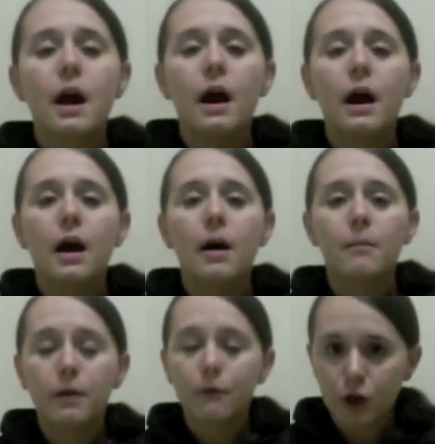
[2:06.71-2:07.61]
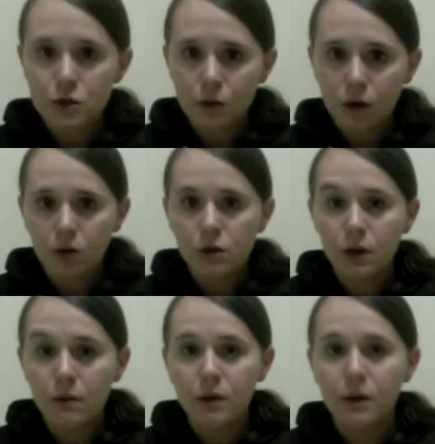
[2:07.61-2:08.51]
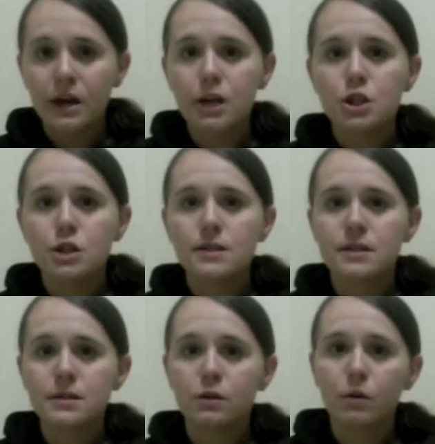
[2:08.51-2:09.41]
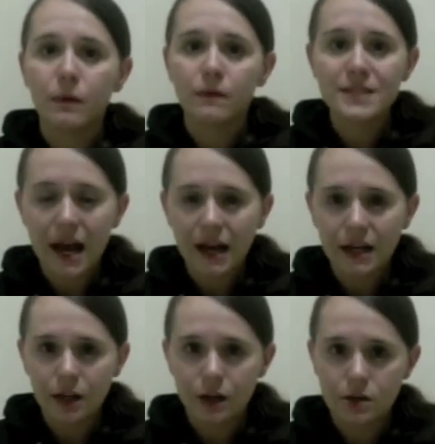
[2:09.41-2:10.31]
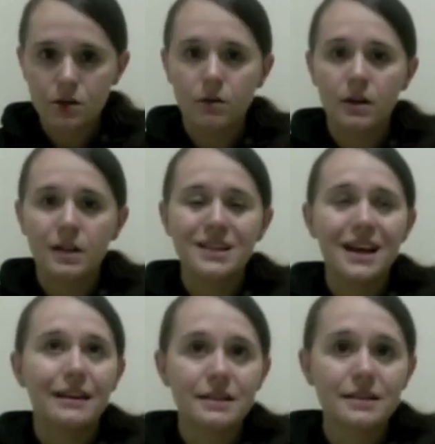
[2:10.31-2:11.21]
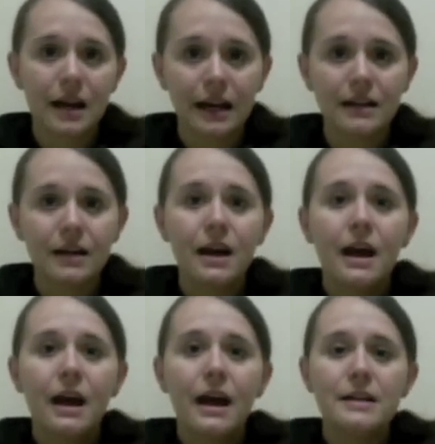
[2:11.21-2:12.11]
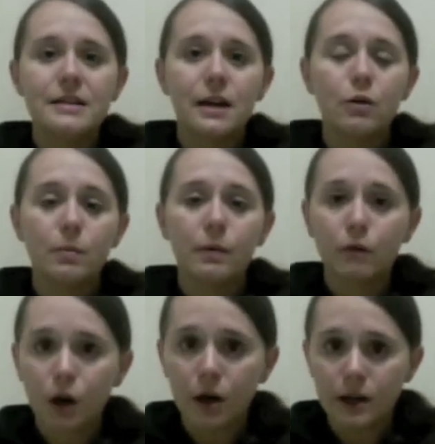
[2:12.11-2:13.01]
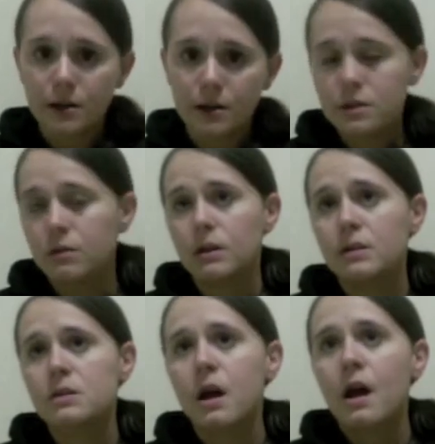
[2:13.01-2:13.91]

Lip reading: The first oral communications is a group of second-year students, and the second is a group of third-year students.